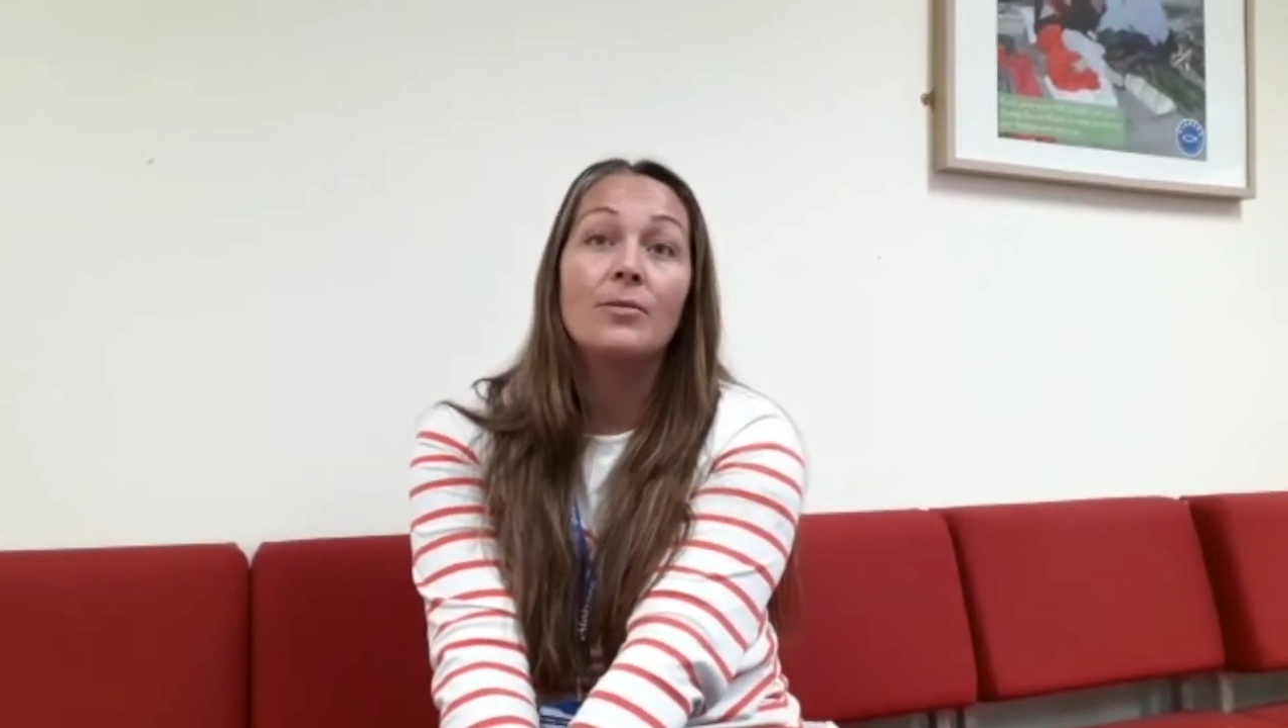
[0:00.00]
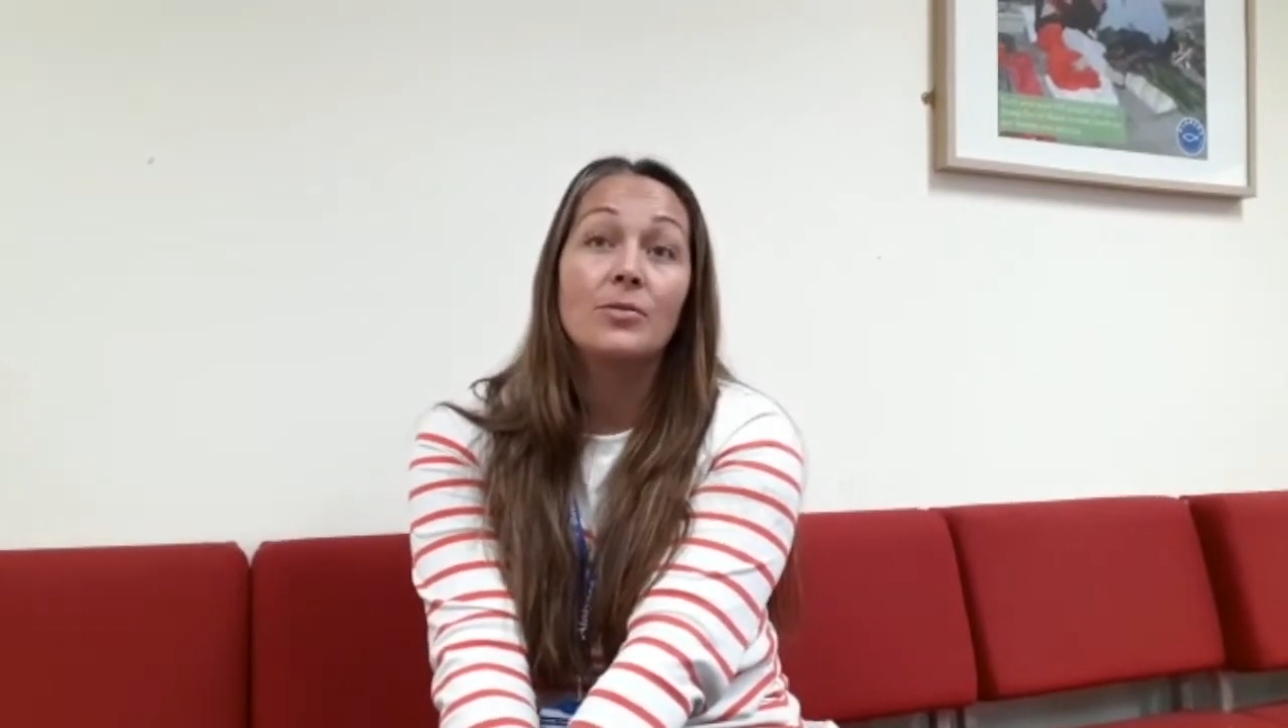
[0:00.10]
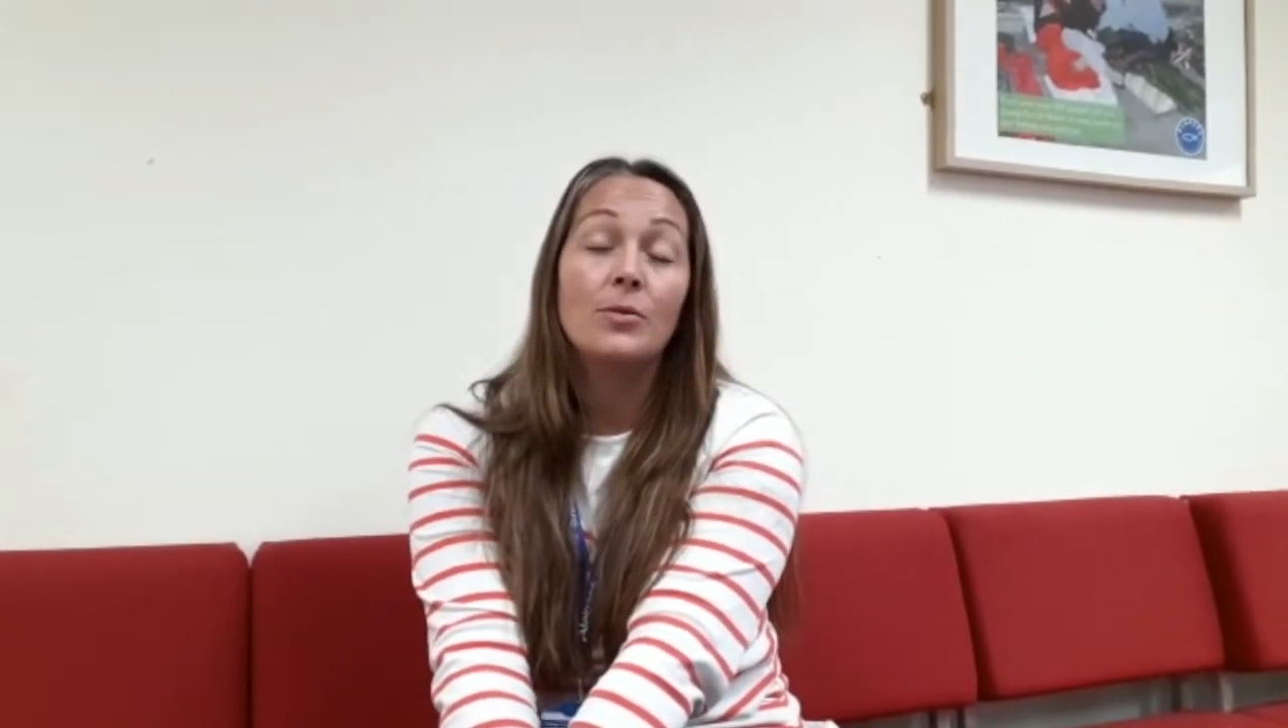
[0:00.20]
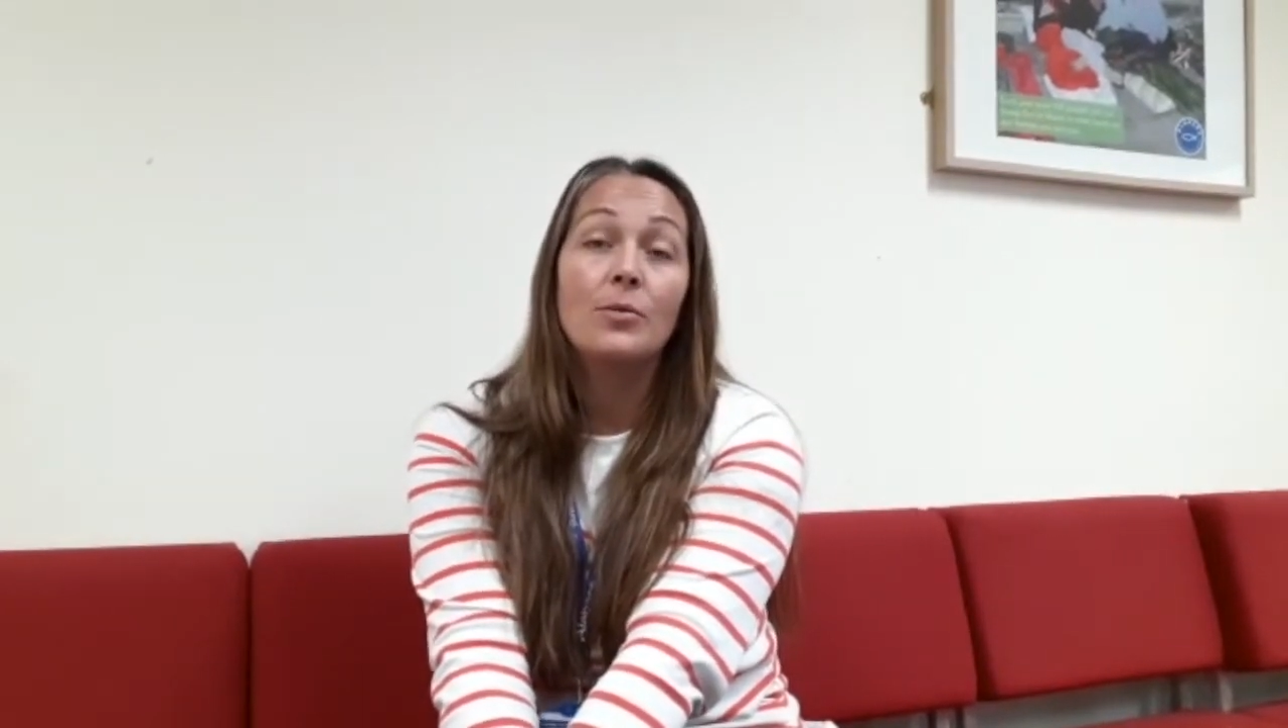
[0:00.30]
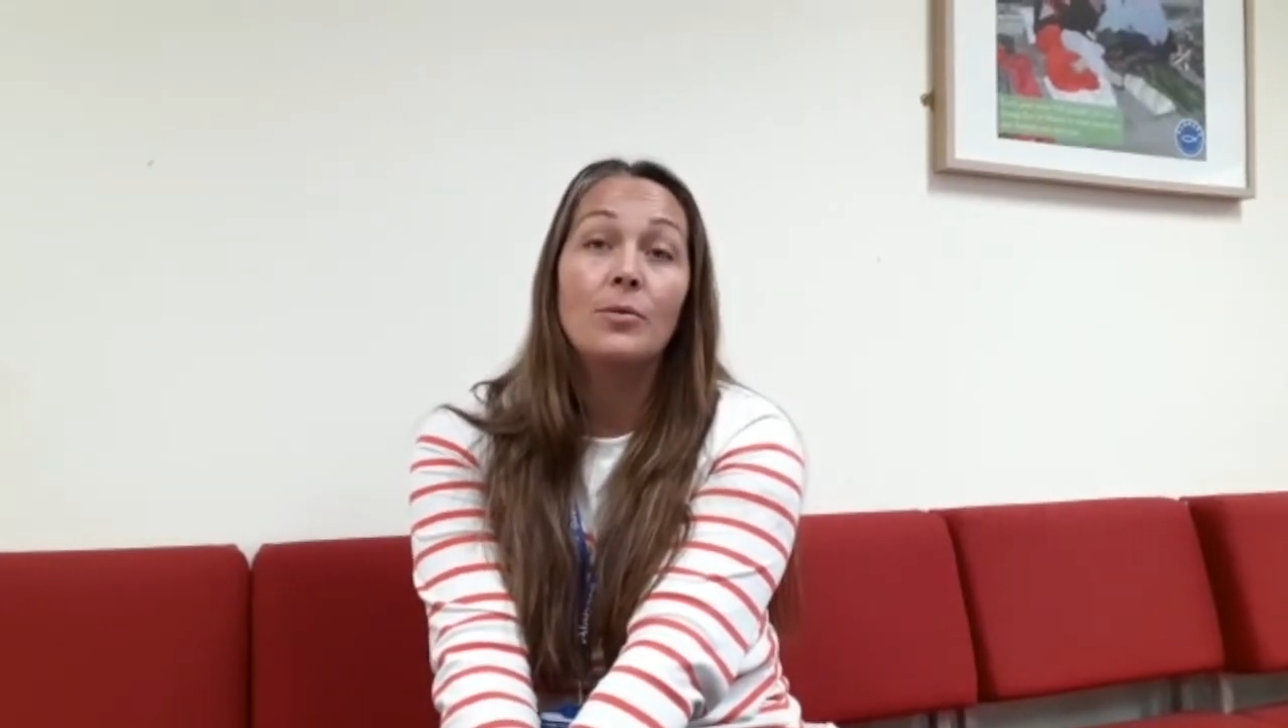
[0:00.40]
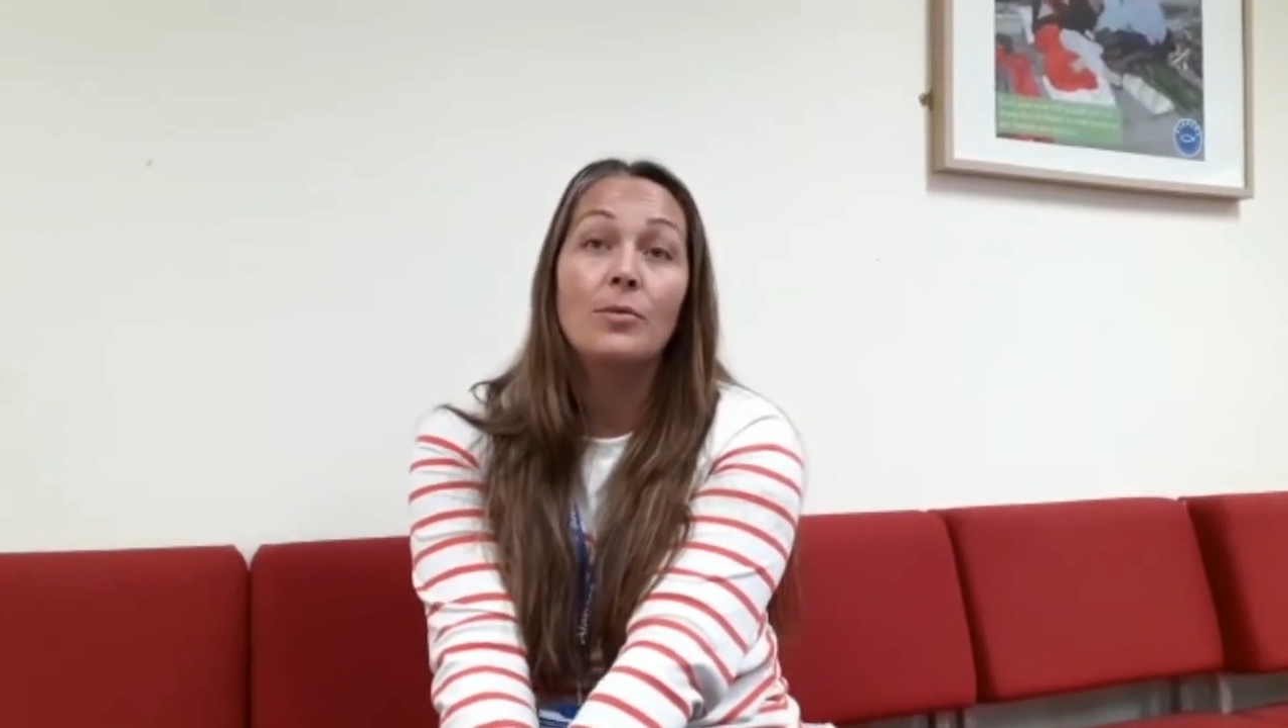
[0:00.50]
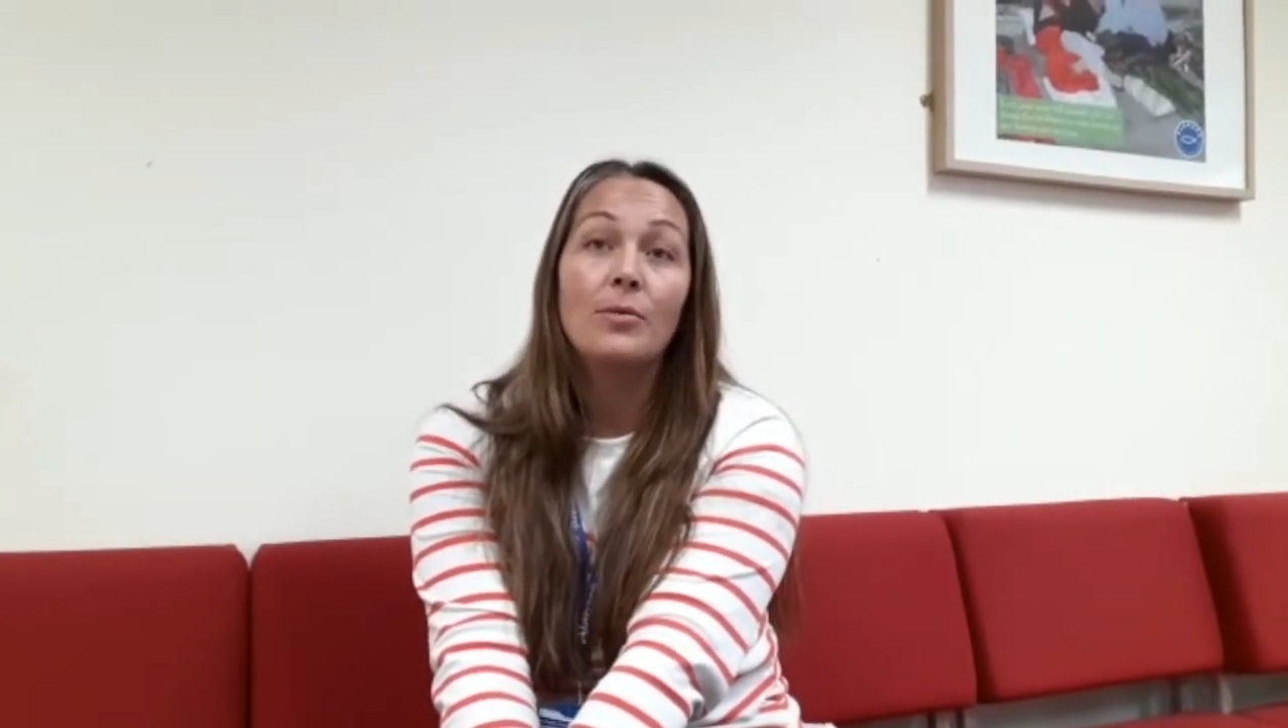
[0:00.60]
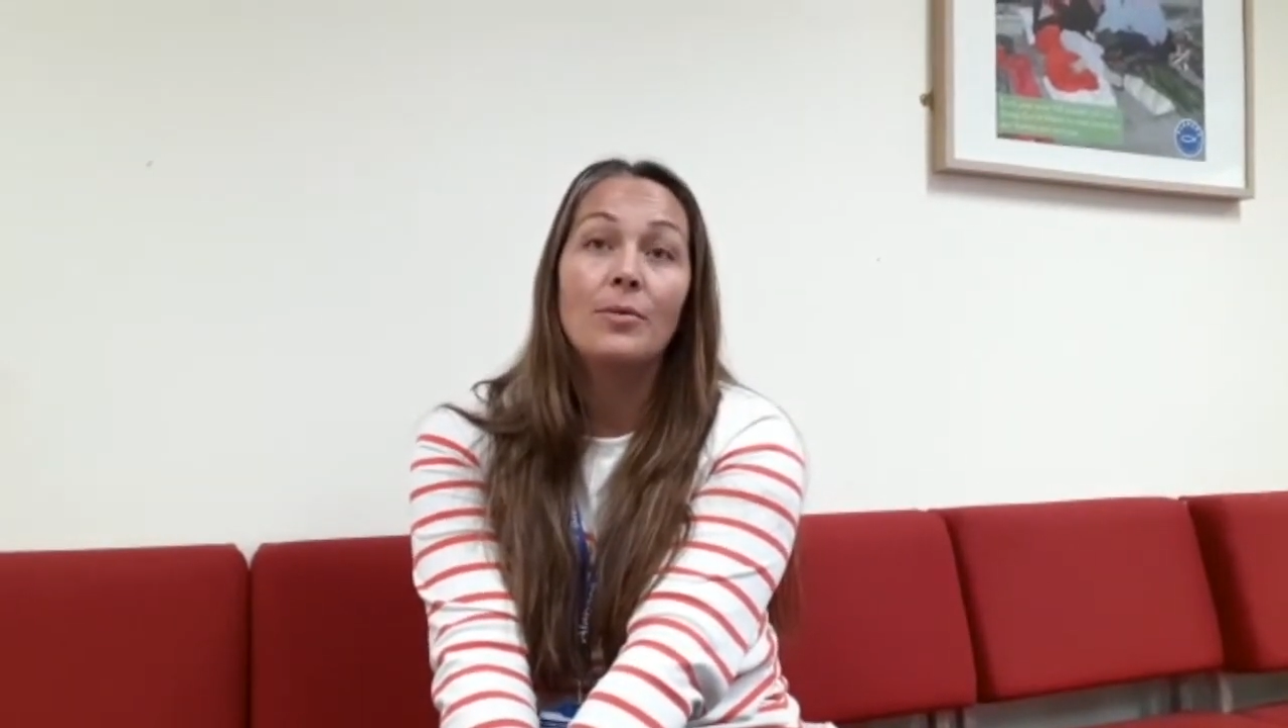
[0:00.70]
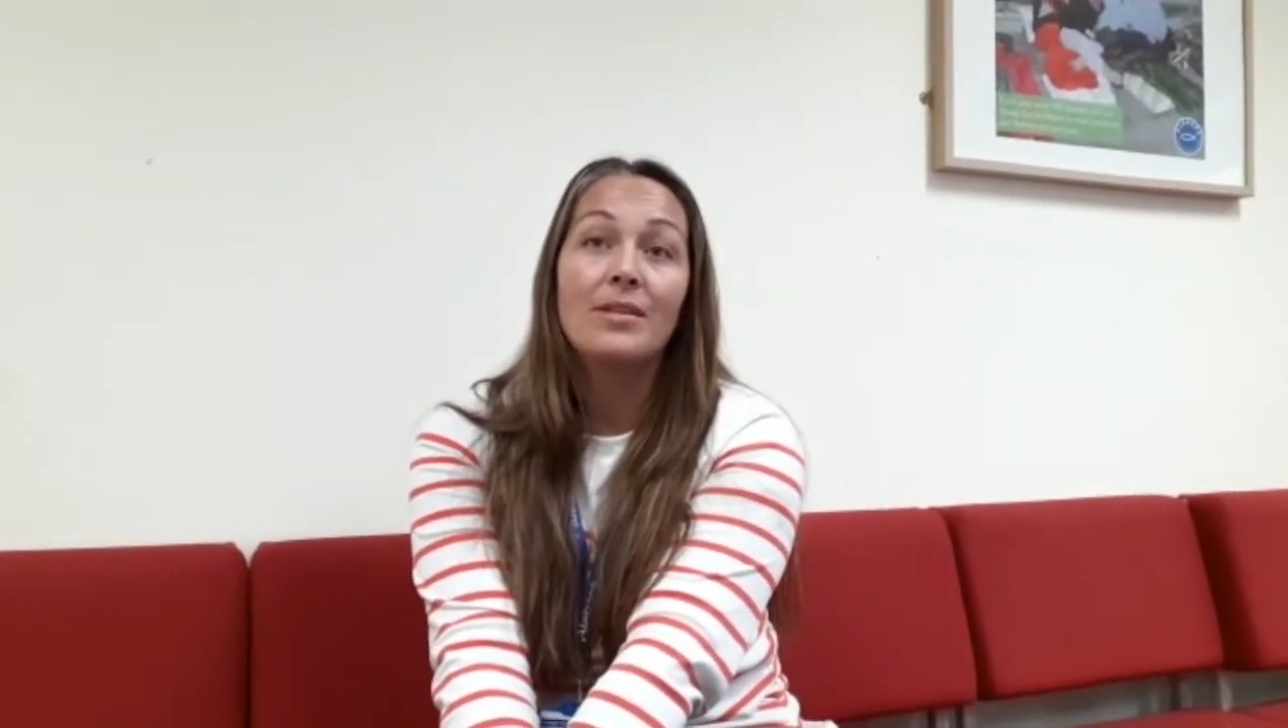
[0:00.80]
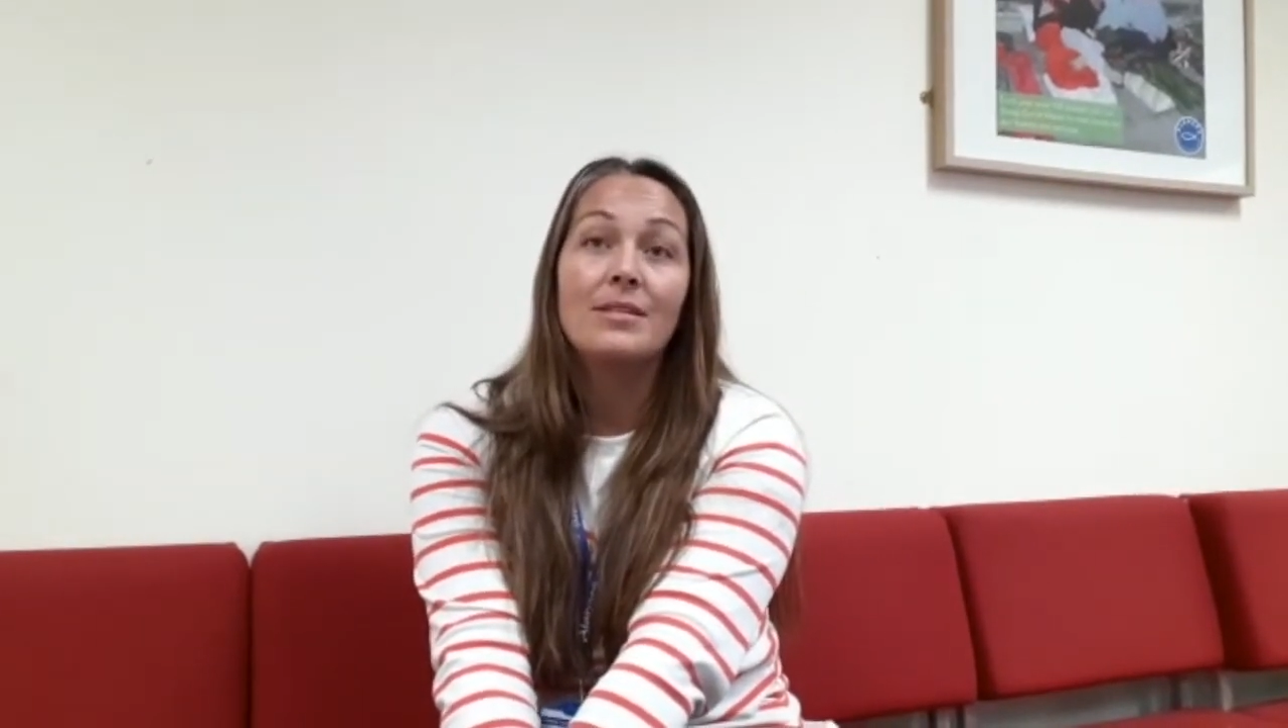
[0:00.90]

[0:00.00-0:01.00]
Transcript: school with a